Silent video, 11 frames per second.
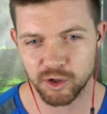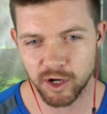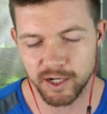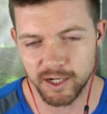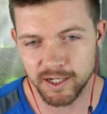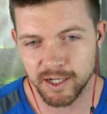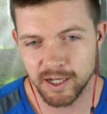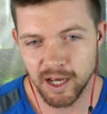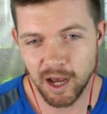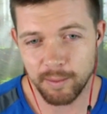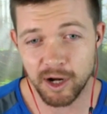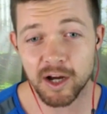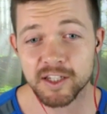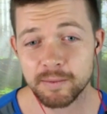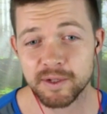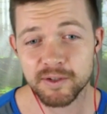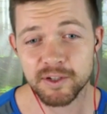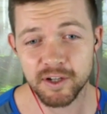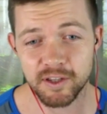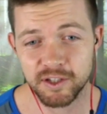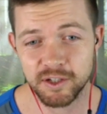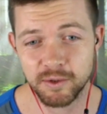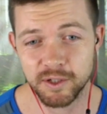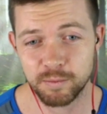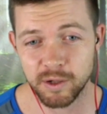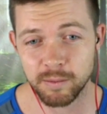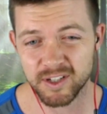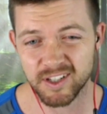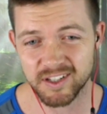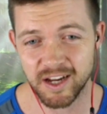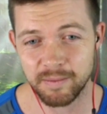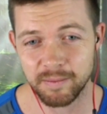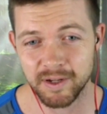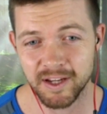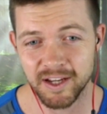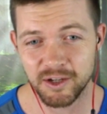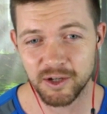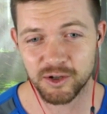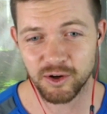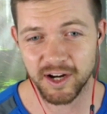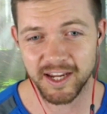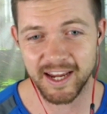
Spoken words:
trying to. I mean, I sometimes look at the two as pretty much the same. You're trying to